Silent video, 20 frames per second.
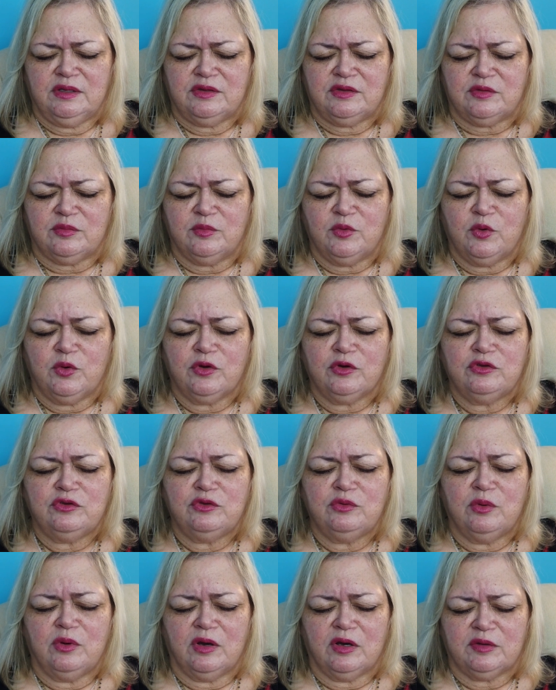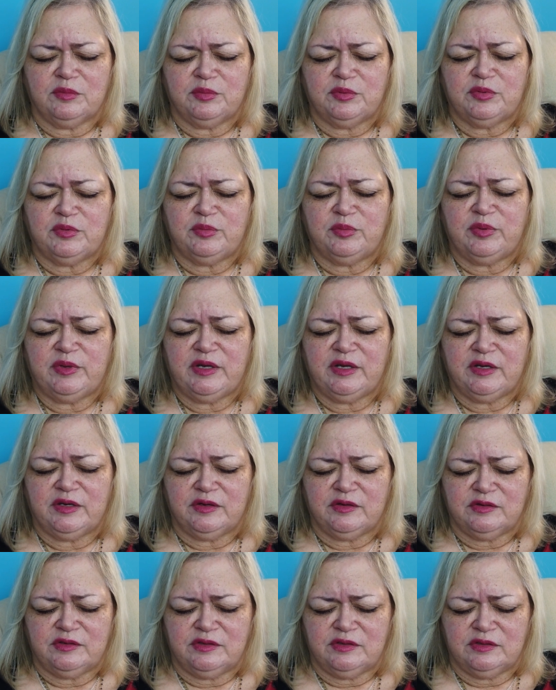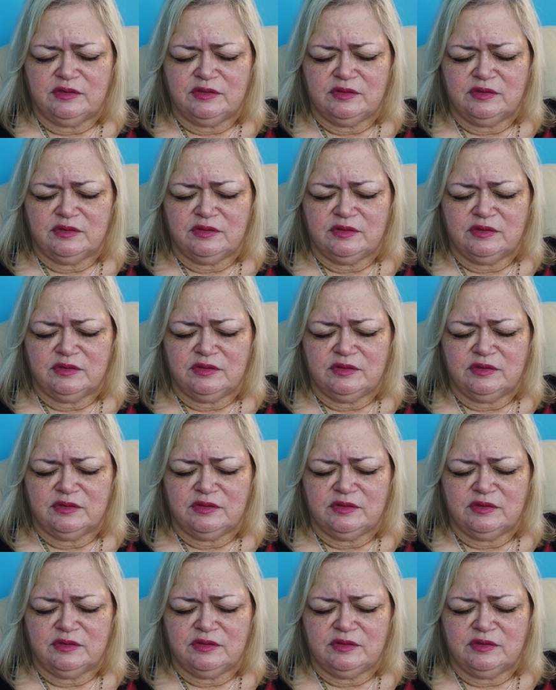The more you are prepared